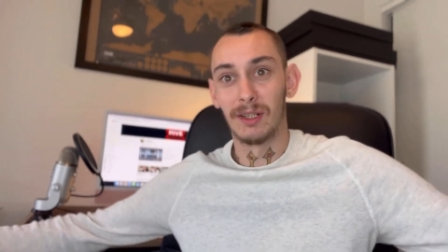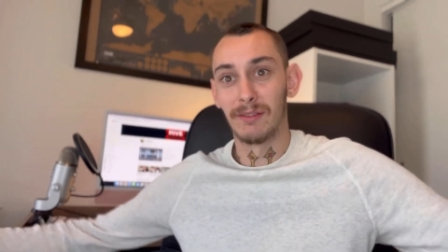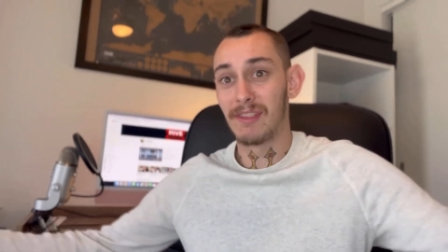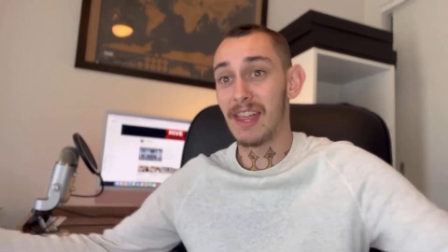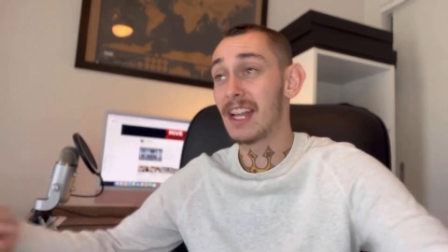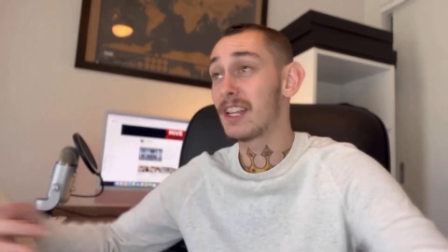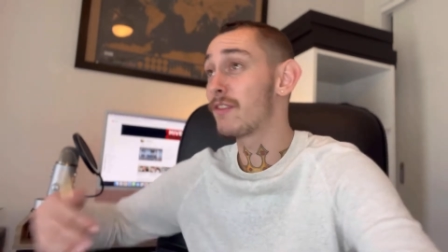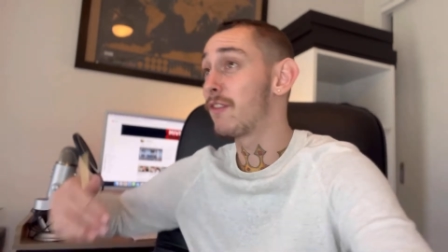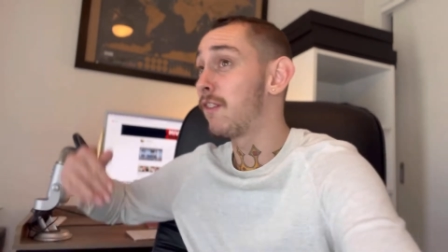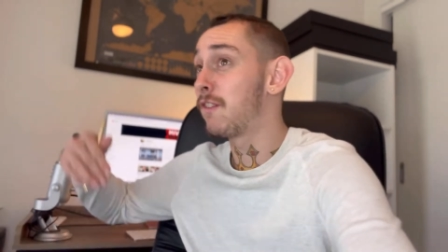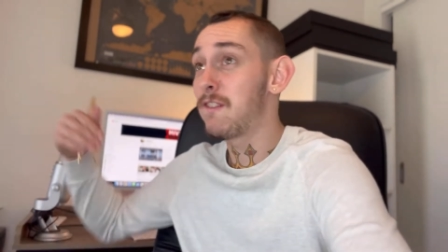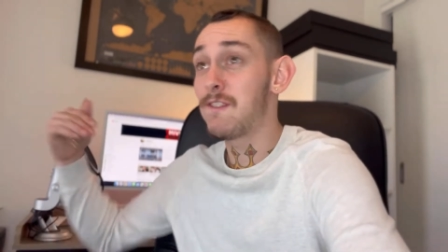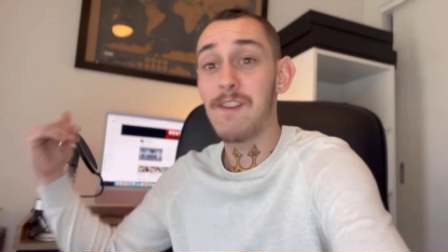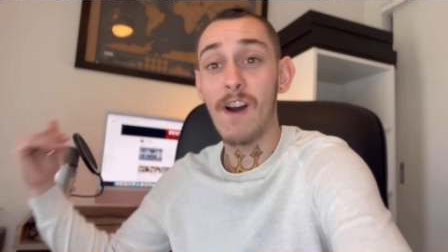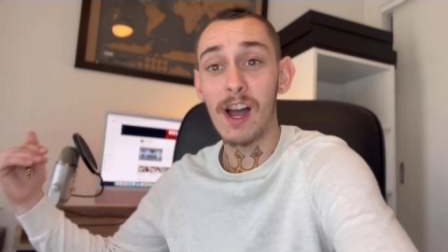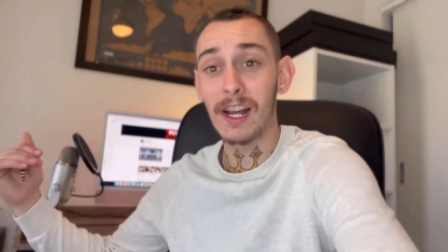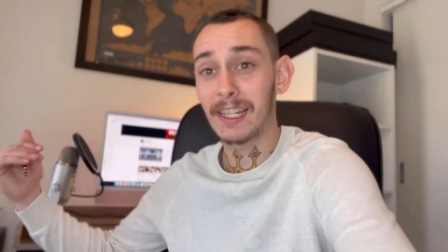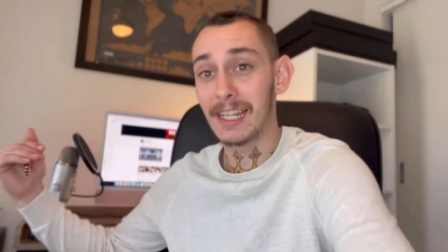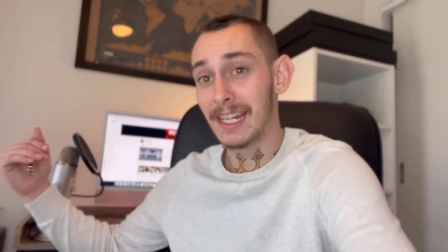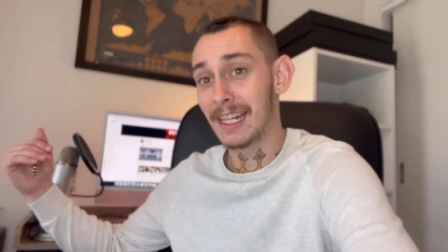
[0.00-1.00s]
That's
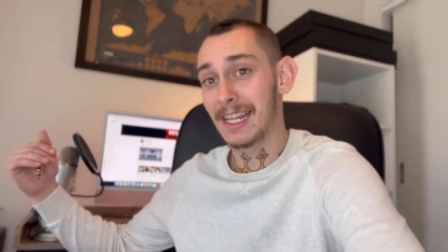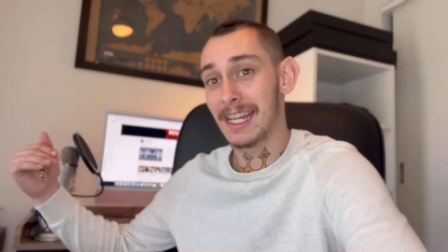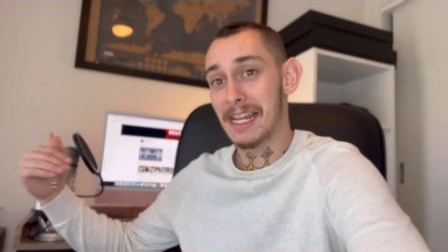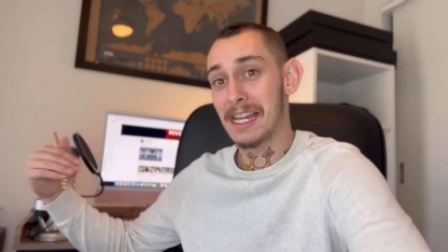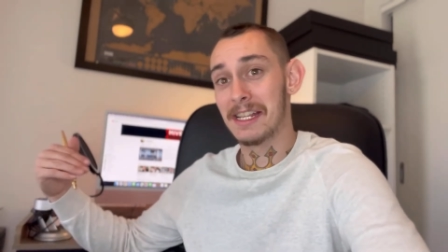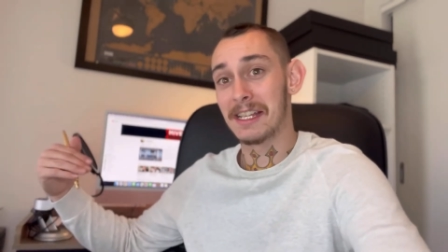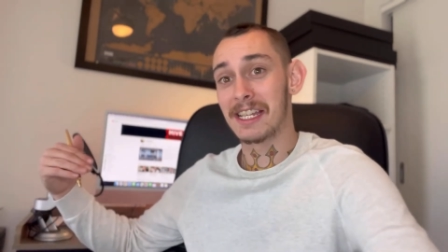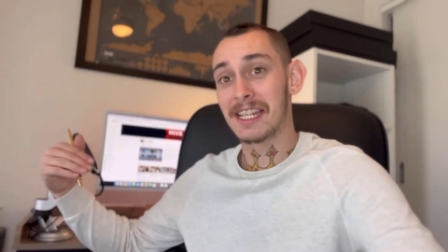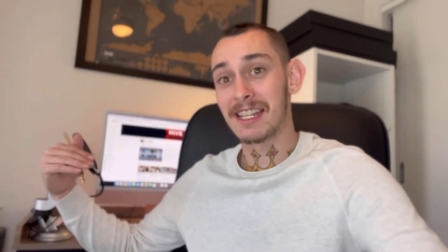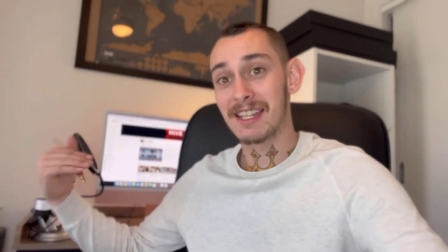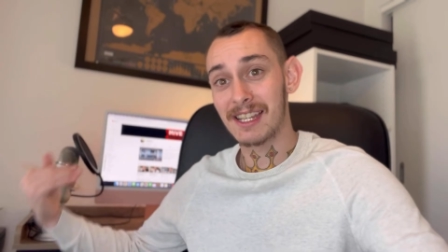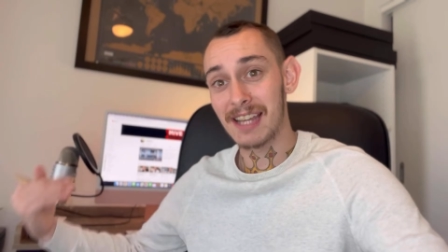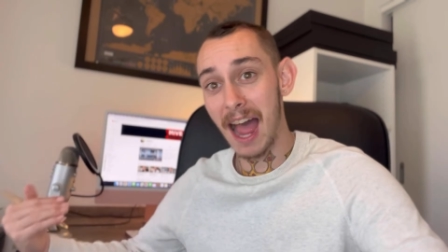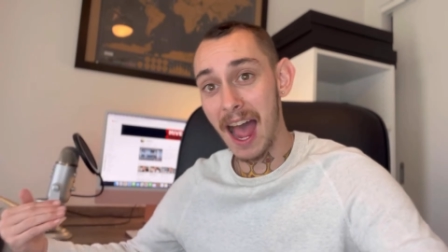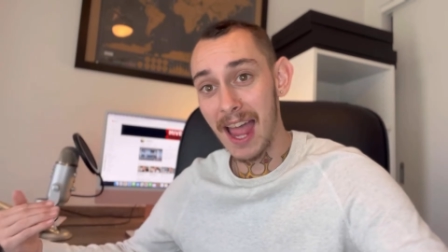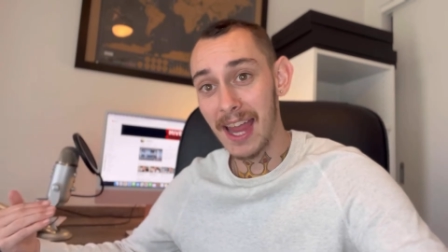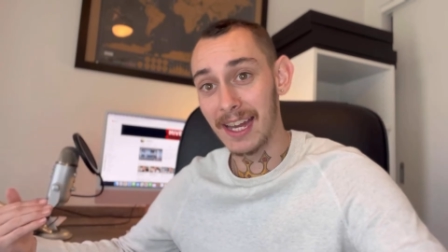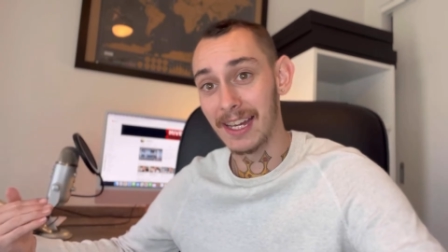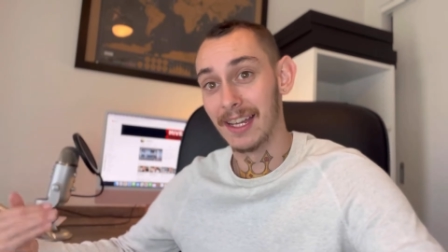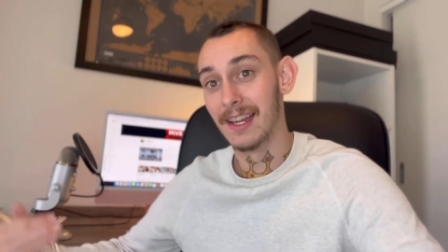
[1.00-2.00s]
fucking
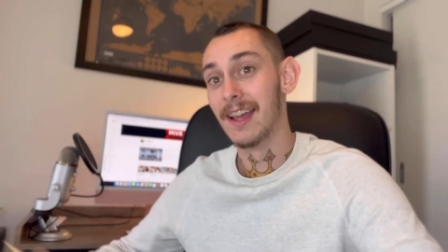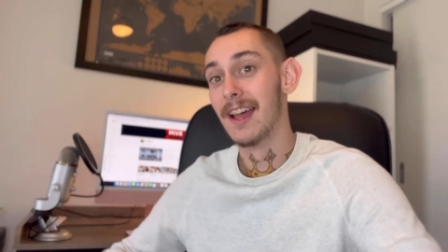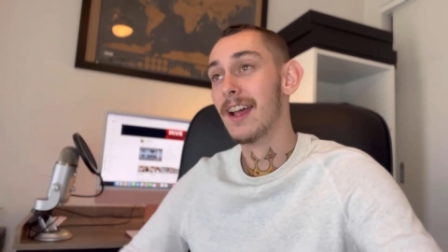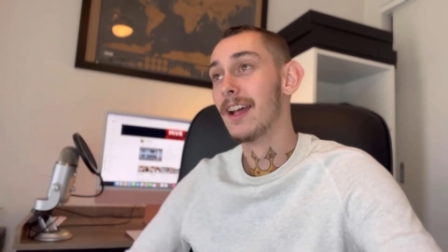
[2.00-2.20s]
insane.